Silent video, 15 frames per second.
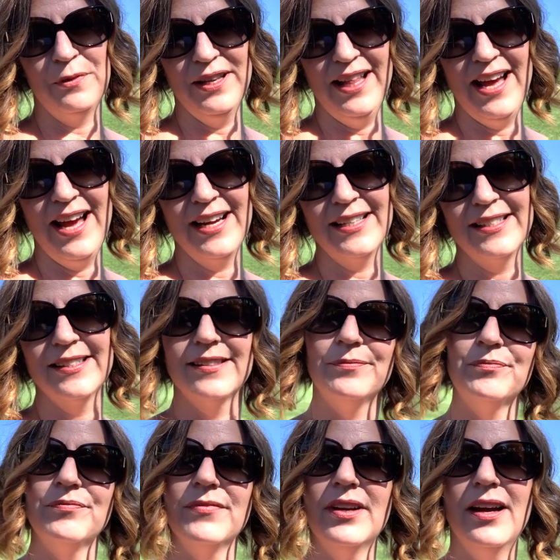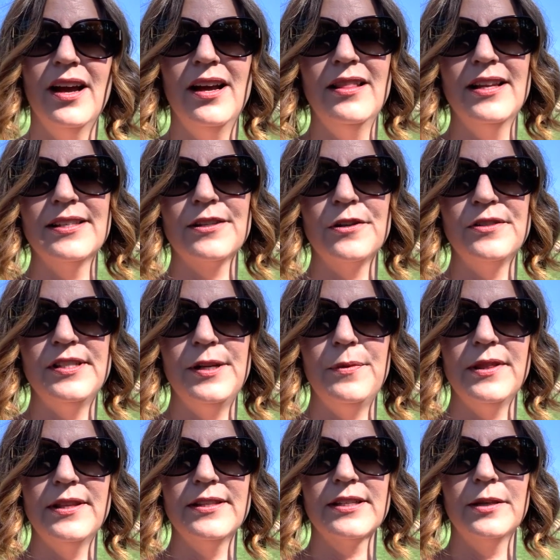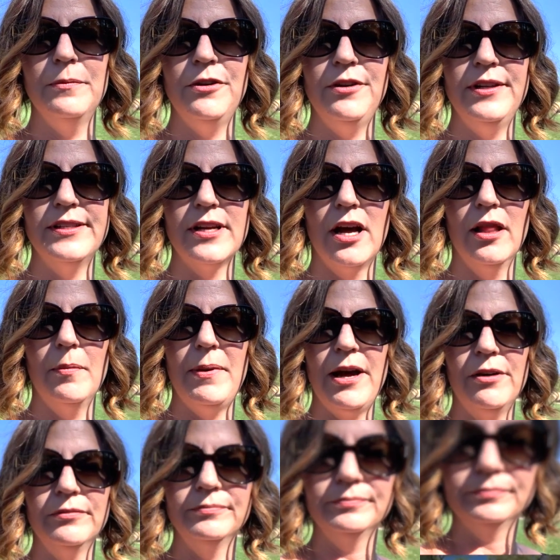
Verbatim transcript: and relax, and let's go see what this community is all about.